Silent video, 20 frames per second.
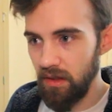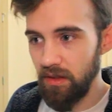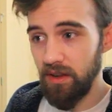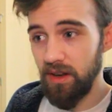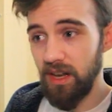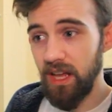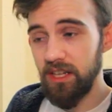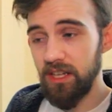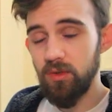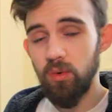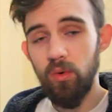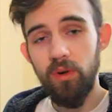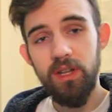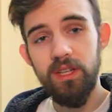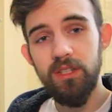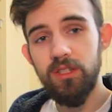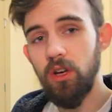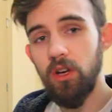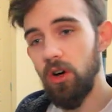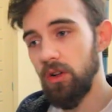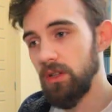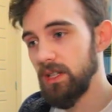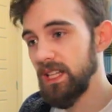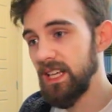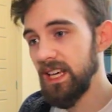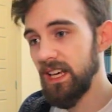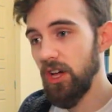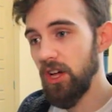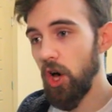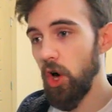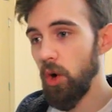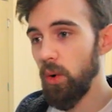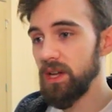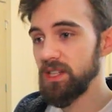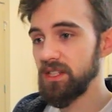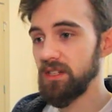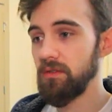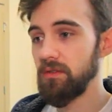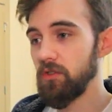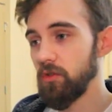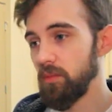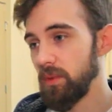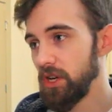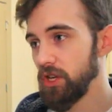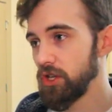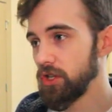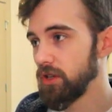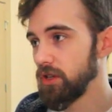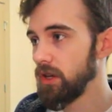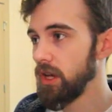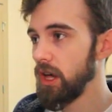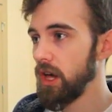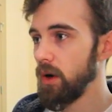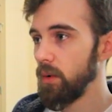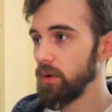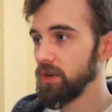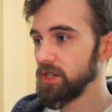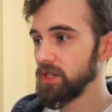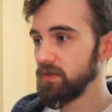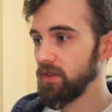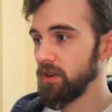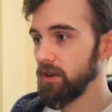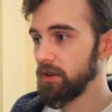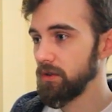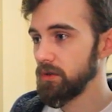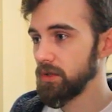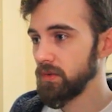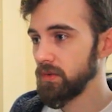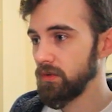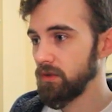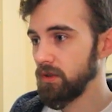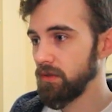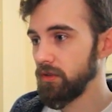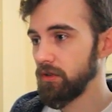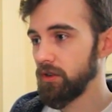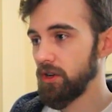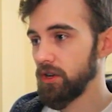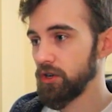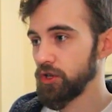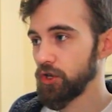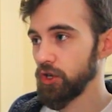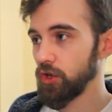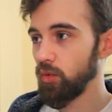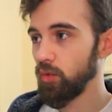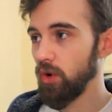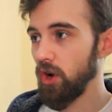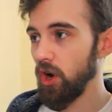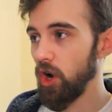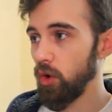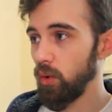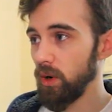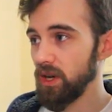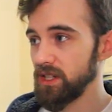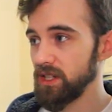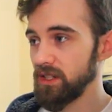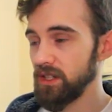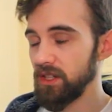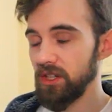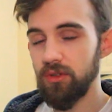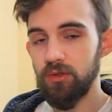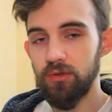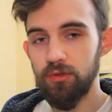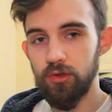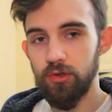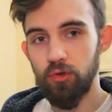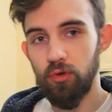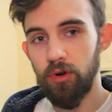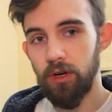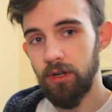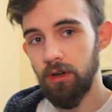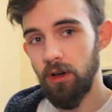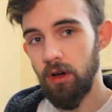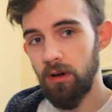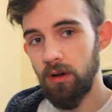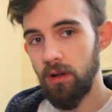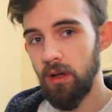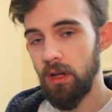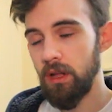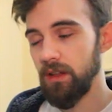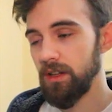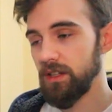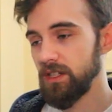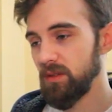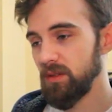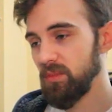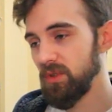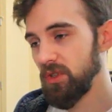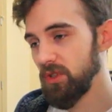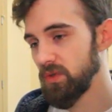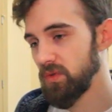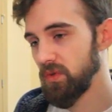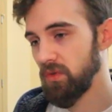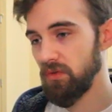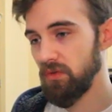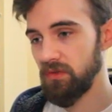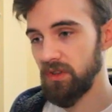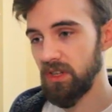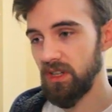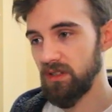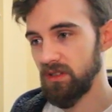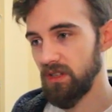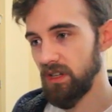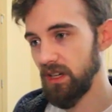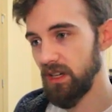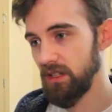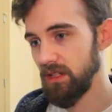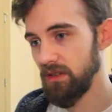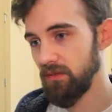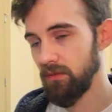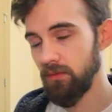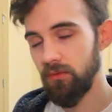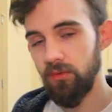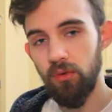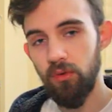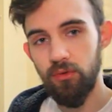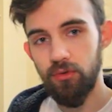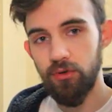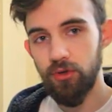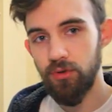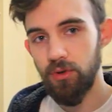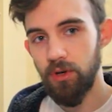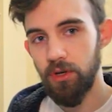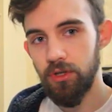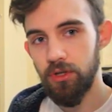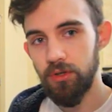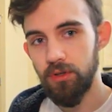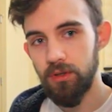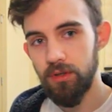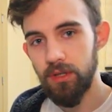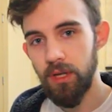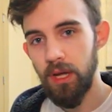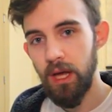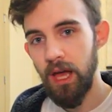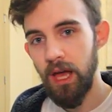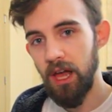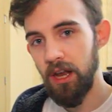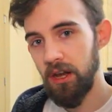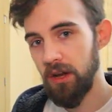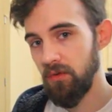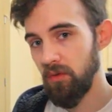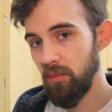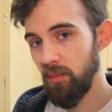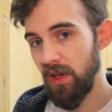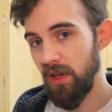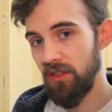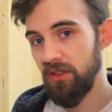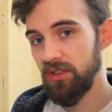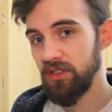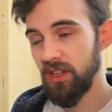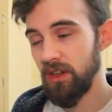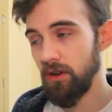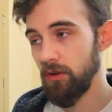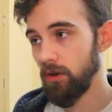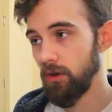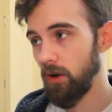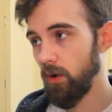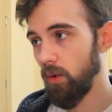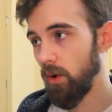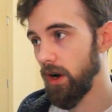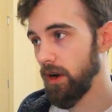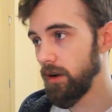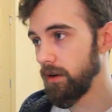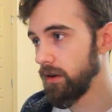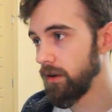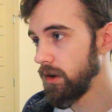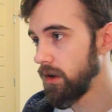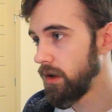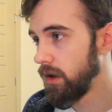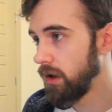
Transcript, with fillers: The next one is called Get OS Information, which is very useful if you're not sure what OS the user is running on. This can be useful for things like different folder structures and different methods that are required.